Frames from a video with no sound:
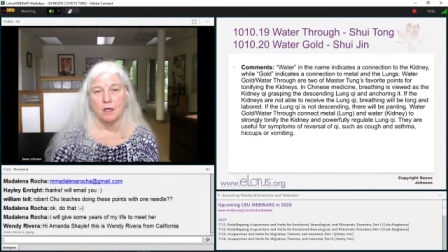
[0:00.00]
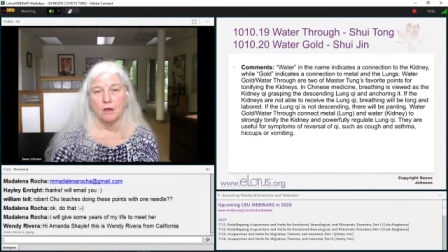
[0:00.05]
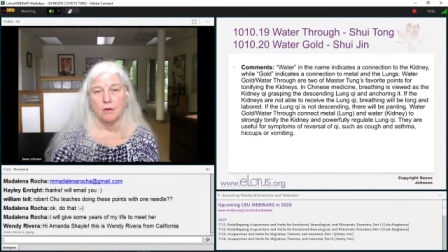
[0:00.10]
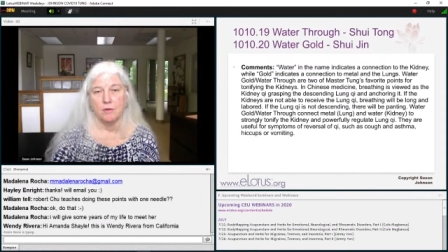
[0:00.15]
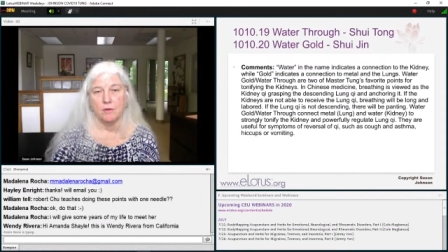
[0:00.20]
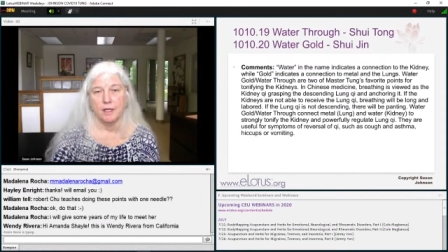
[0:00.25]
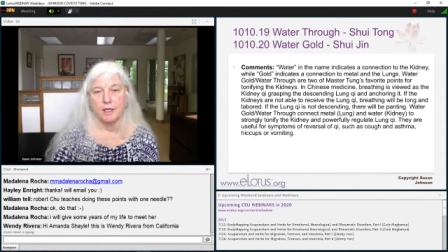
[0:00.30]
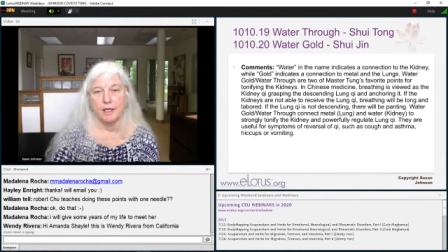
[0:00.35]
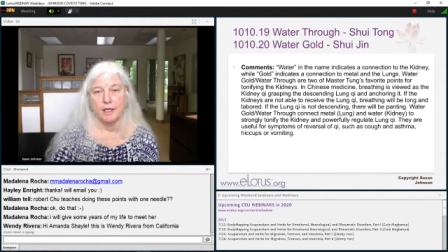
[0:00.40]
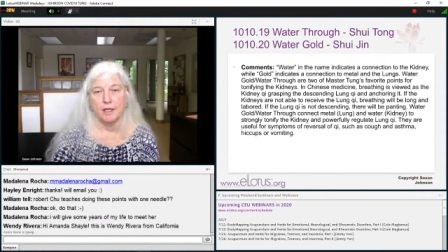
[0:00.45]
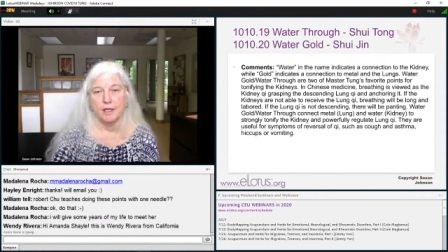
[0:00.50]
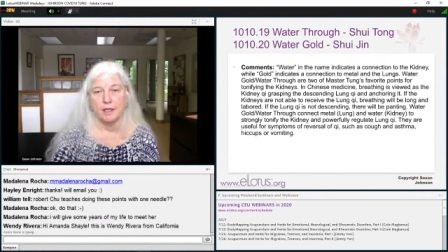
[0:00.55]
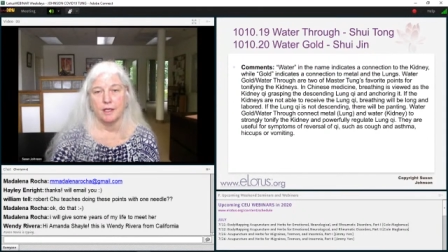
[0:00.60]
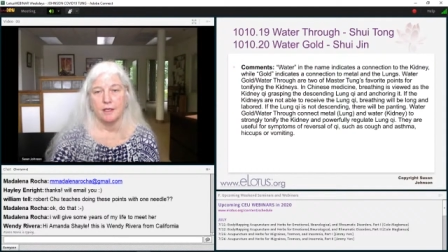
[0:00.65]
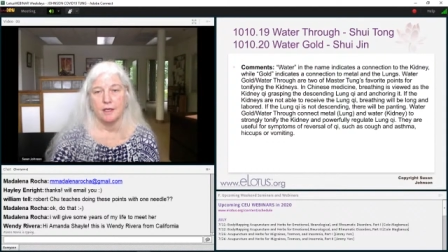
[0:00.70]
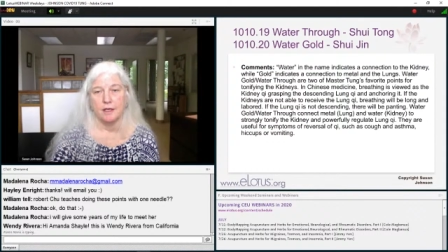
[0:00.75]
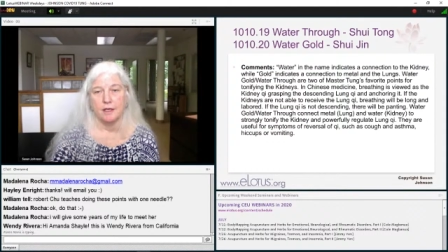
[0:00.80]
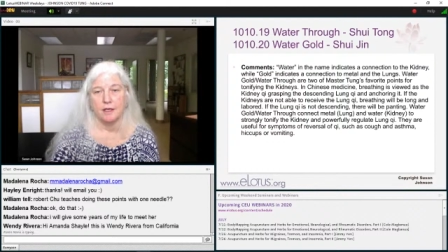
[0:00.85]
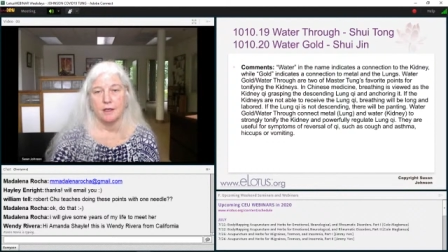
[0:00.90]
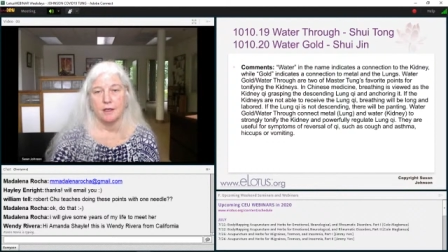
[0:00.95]

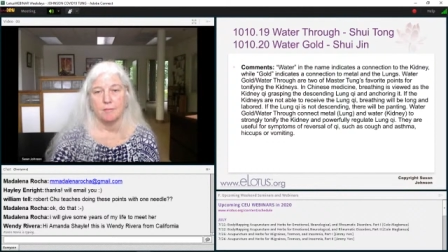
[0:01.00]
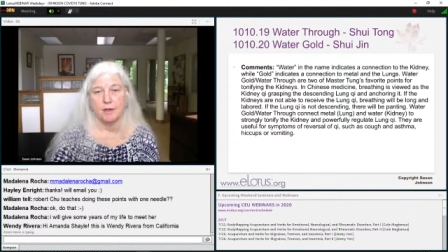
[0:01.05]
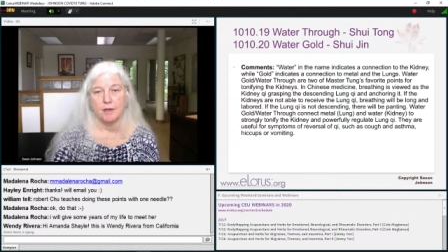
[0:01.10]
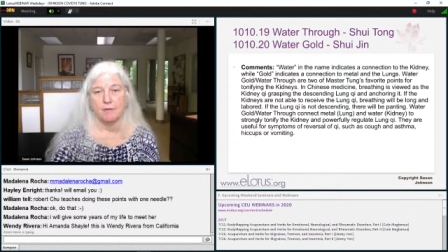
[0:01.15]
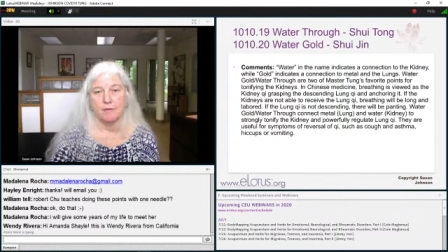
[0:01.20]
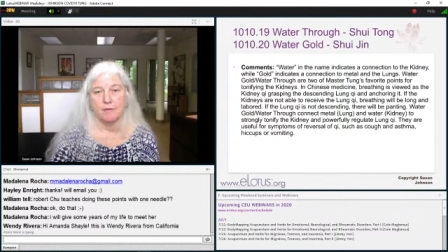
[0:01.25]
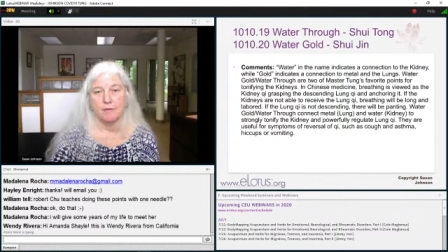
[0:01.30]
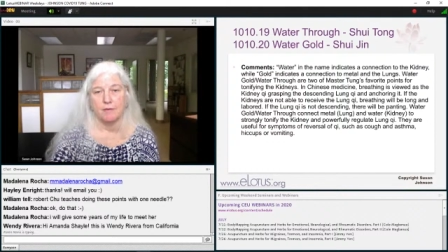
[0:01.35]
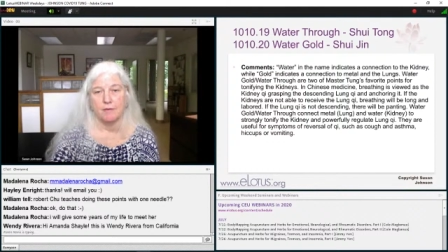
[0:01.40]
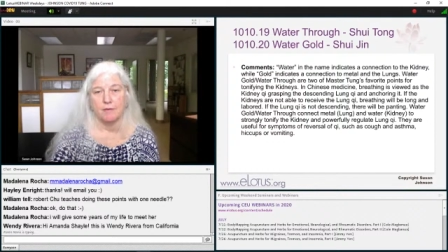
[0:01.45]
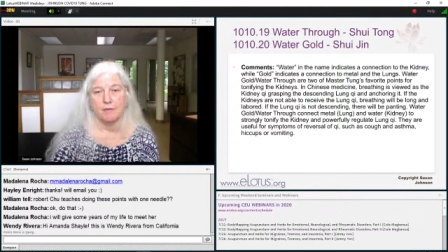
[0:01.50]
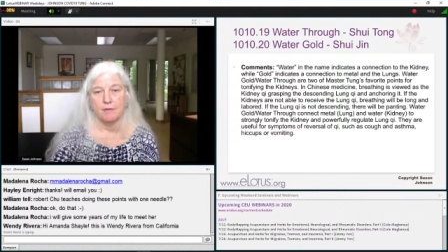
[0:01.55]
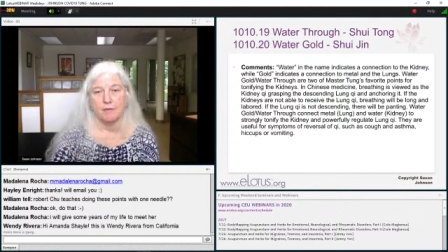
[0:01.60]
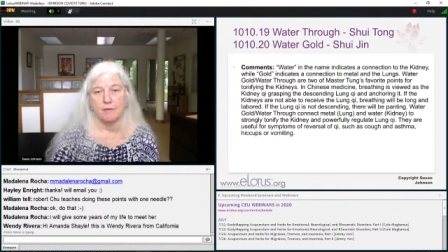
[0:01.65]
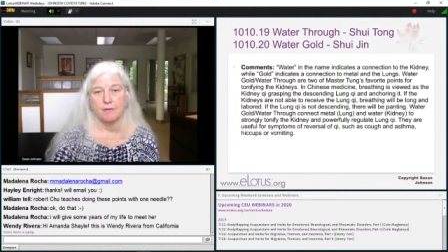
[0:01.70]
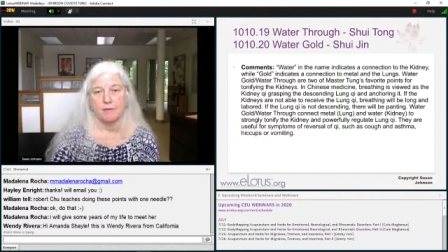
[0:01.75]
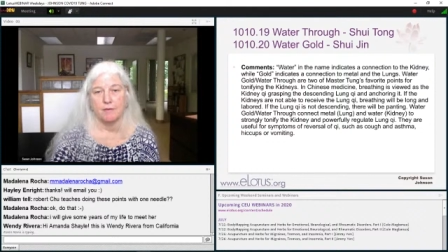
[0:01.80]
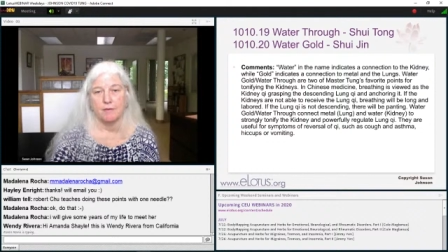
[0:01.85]
Okay, um, I've probably